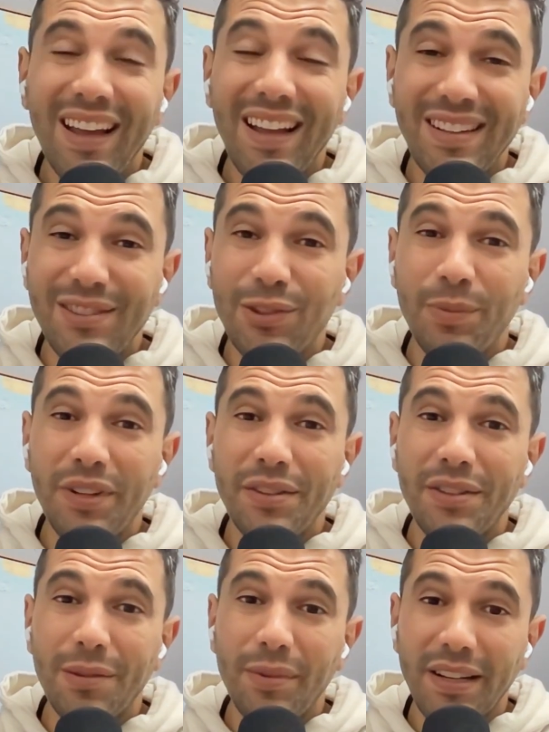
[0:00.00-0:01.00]
It's still
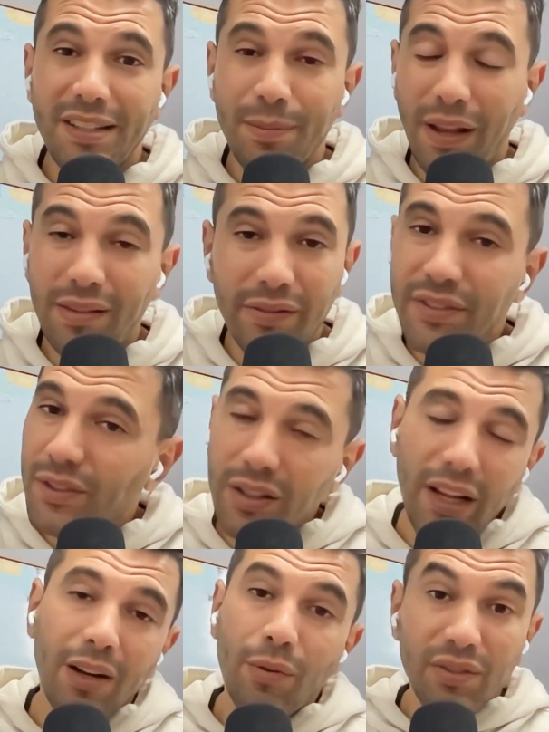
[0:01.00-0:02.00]
potentially going to be expensive. It's not
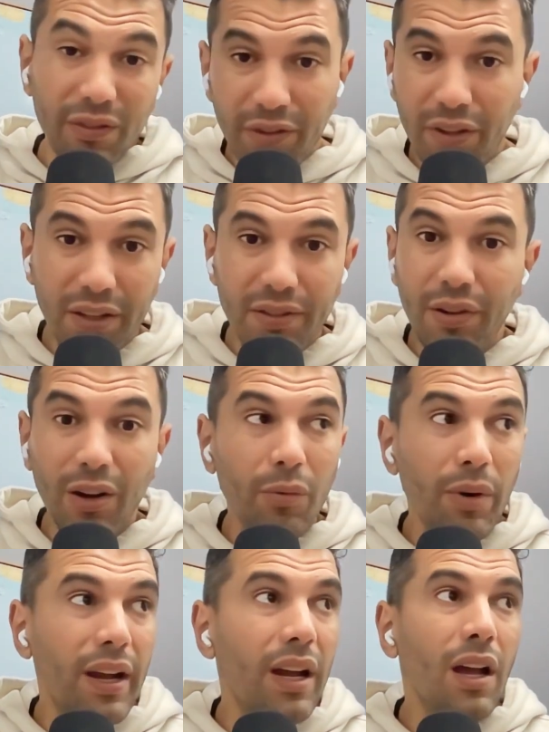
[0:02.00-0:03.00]
like it was a few years ago
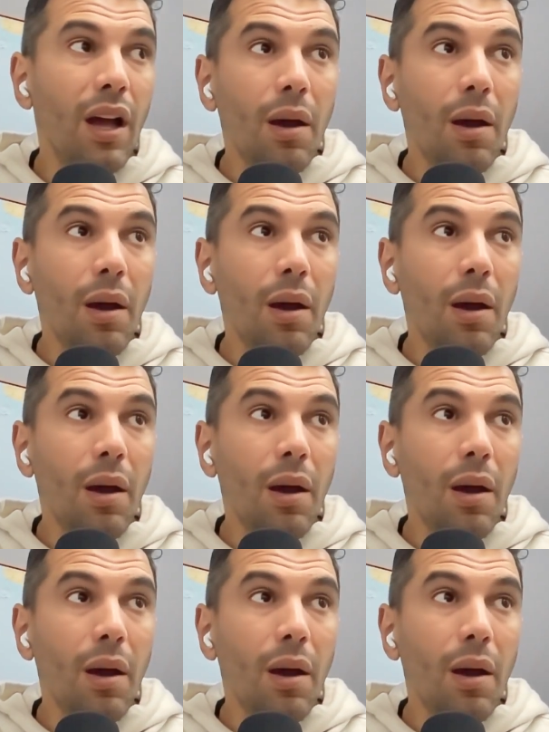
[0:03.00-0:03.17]
where